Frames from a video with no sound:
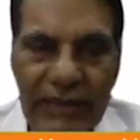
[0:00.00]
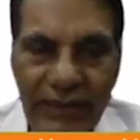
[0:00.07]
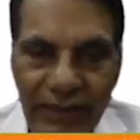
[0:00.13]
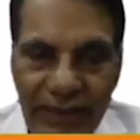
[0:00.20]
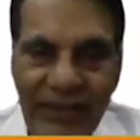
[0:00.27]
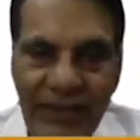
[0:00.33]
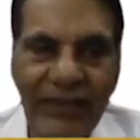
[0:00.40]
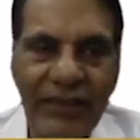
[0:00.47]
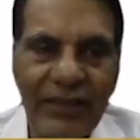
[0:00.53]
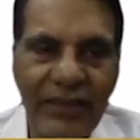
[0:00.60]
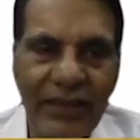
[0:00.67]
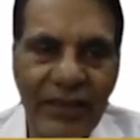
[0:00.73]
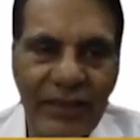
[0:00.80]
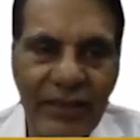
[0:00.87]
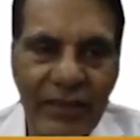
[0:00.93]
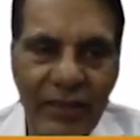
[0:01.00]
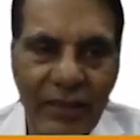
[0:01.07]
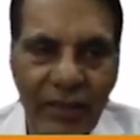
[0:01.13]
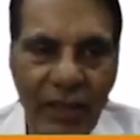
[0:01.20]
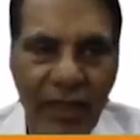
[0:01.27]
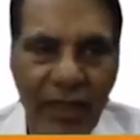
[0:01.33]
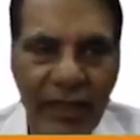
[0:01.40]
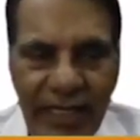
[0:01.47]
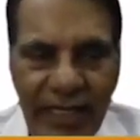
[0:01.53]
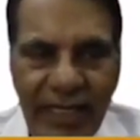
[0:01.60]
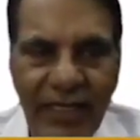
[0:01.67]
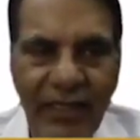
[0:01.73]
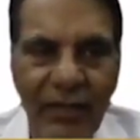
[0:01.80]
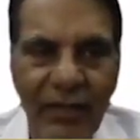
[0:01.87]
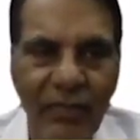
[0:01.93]
this is judged
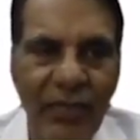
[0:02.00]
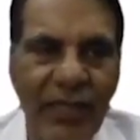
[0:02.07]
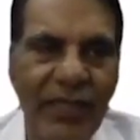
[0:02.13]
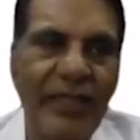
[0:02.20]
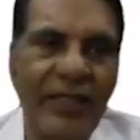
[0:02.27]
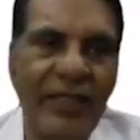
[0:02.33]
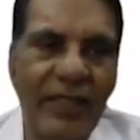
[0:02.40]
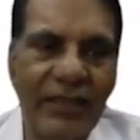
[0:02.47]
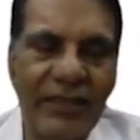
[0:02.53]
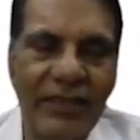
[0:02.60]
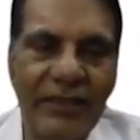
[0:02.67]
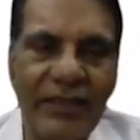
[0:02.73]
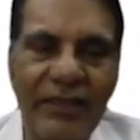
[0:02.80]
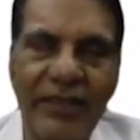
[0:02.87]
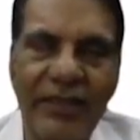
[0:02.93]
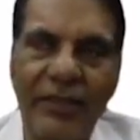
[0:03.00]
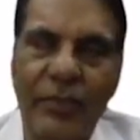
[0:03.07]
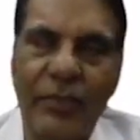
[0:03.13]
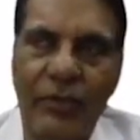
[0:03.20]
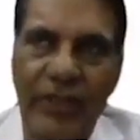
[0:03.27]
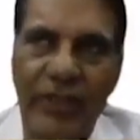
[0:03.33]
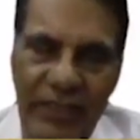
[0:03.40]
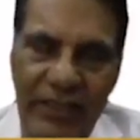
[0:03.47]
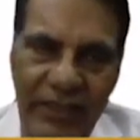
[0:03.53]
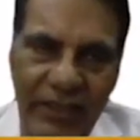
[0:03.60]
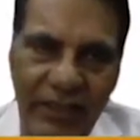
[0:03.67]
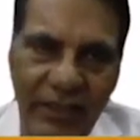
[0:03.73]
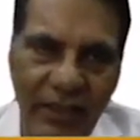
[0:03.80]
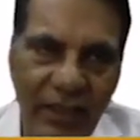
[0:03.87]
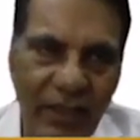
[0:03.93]
again by assessing the
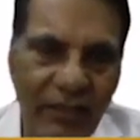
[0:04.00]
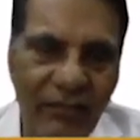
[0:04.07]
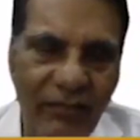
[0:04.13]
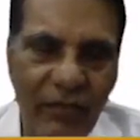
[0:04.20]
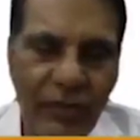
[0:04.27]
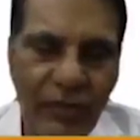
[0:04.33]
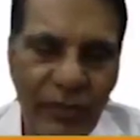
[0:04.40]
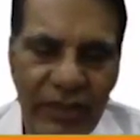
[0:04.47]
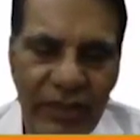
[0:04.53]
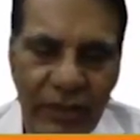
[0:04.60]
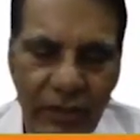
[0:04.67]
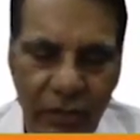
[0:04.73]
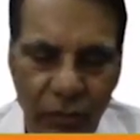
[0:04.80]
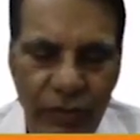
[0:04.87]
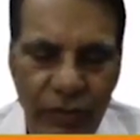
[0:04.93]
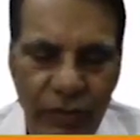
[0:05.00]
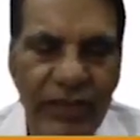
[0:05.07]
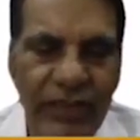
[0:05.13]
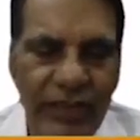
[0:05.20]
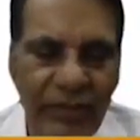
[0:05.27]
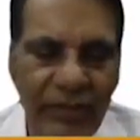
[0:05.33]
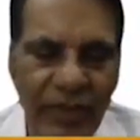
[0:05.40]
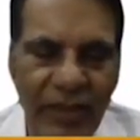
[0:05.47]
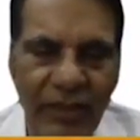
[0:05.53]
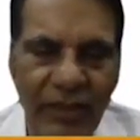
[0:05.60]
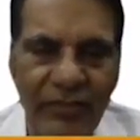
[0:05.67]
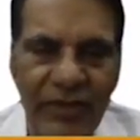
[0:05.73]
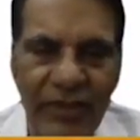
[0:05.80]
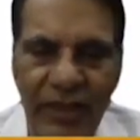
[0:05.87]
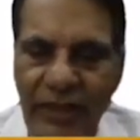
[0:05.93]
progression, for which OCT
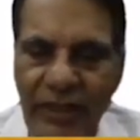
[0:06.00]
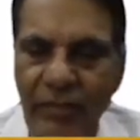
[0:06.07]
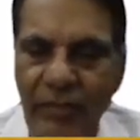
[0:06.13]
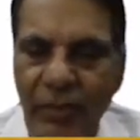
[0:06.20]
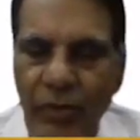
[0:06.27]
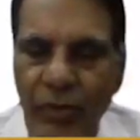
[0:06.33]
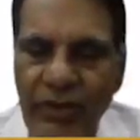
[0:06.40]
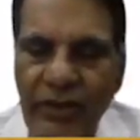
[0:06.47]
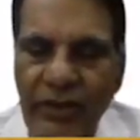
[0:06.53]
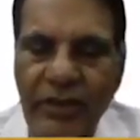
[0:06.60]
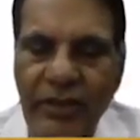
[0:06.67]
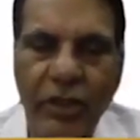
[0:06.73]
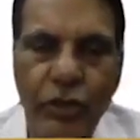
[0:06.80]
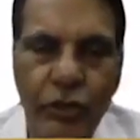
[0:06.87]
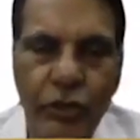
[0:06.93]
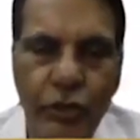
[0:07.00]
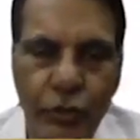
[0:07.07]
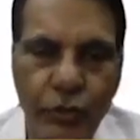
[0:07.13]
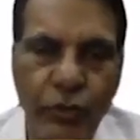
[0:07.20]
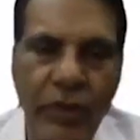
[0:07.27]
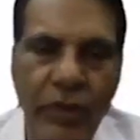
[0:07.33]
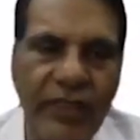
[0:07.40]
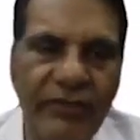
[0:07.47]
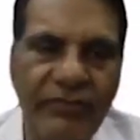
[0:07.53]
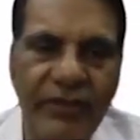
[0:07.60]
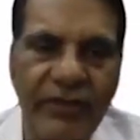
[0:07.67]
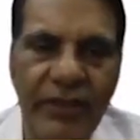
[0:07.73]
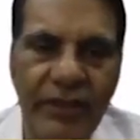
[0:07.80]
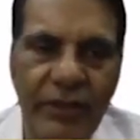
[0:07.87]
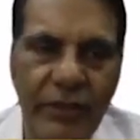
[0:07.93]
becomes an important tool if
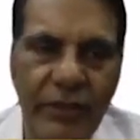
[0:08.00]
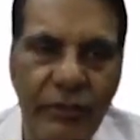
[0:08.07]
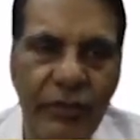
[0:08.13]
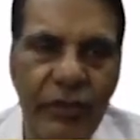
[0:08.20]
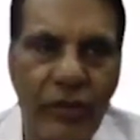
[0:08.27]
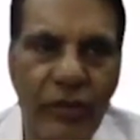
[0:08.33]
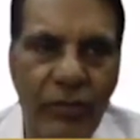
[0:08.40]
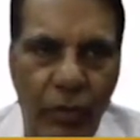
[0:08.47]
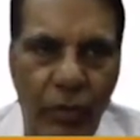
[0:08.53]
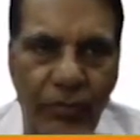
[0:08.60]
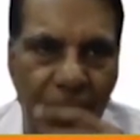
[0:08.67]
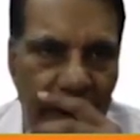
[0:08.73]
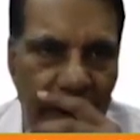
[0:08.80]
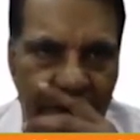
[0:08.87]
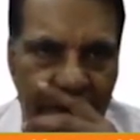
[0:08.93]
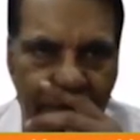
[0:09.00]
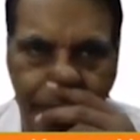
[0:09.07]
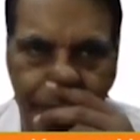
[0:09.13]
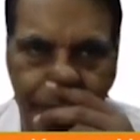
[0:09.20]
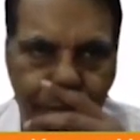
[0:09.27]
it is used properly.